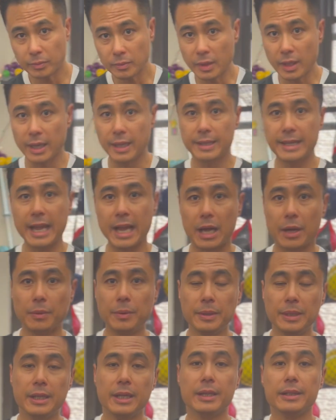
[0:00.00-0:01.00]
Now,
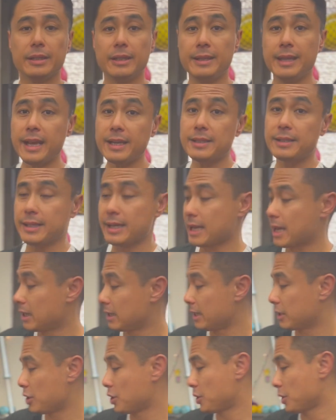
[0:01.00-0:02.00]
the next thing I'd
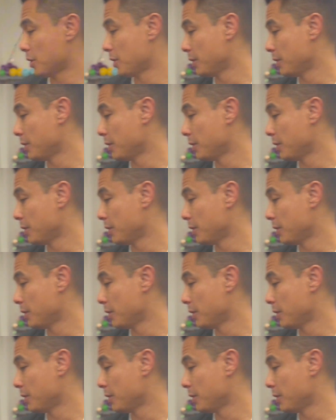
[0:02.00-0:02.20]
like to show you